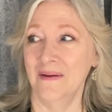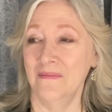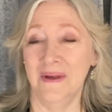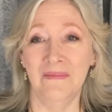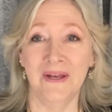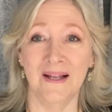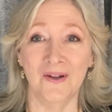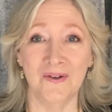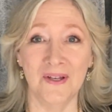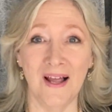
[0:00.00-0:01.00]
Maybe I
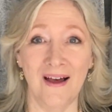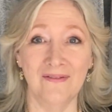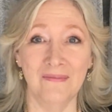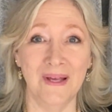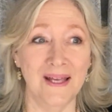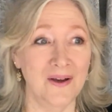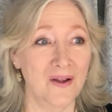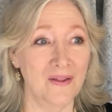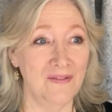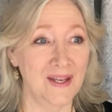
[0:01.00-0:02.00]
learned a lot from making
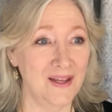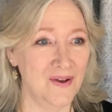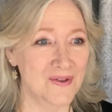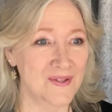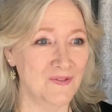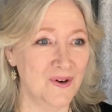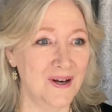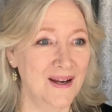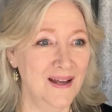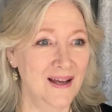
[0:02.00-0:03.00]
all the videos
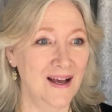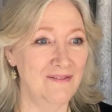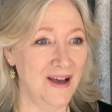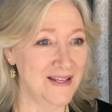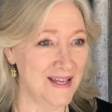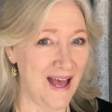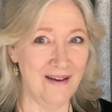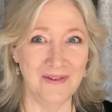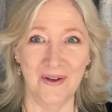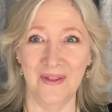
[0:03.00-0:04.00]
for Avante
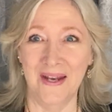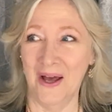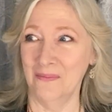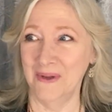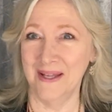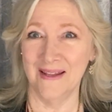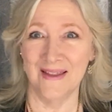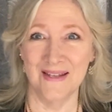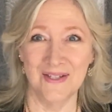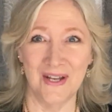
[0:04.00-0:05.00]
Avenue that helped me get
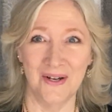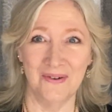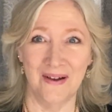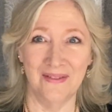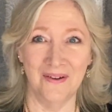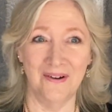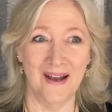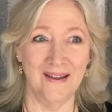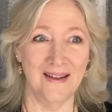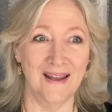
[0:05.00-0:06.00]
this channel off the
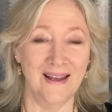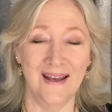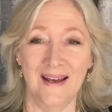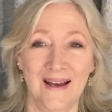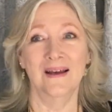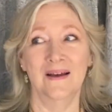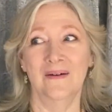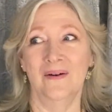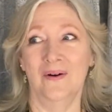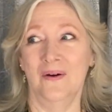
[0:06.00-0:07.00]
ground.
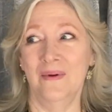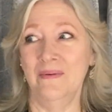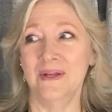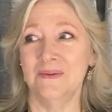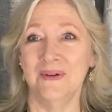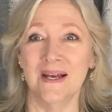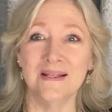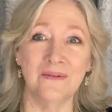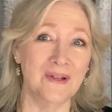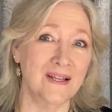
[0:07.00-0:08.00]
Or maybe it's because
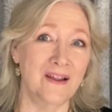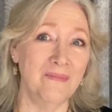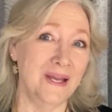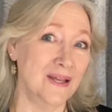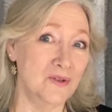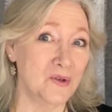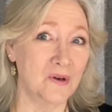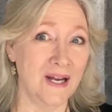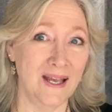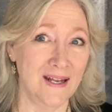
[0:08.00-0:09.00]
I really love making
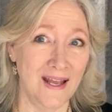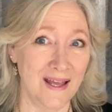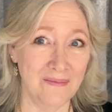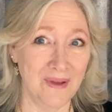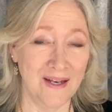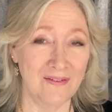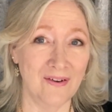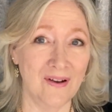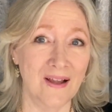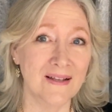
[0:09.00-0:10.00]
jewelry and I hadn't made it
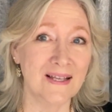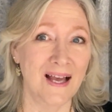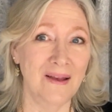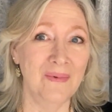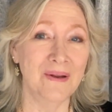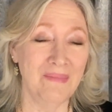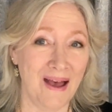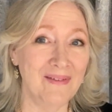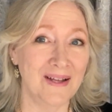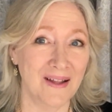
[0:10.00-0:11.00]
for a long time and I'm
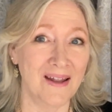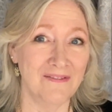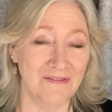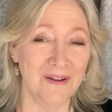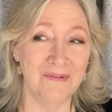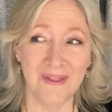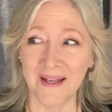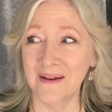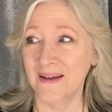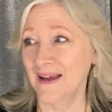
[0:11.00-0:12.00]
having a lot of fun with it.